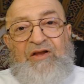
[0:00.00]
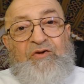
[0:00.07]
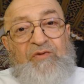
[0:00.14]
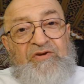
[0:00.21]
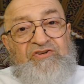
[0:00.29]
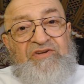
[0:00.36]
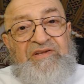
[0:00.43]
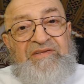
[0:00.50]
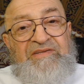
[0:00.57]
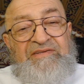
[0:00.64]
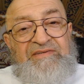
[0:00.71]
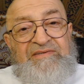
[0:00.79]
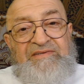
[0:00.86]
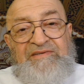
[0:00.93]

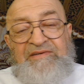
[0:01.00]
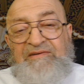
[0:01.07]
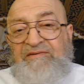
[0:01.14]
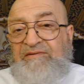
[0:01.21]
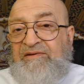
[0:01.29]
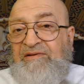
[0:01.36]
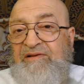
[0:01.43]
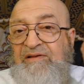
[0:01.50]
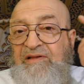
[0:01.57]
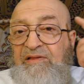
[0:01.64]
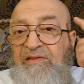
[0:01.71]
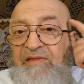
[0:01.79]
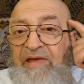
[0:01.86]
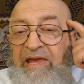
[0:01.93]
Christians,
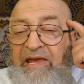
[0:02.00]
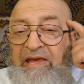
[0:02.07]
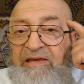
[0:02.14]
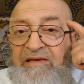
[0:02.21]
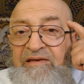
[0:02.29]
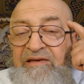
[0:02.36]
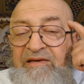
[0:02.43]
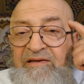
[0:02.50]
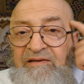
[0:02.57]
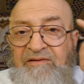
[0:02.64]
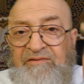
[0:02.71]
think.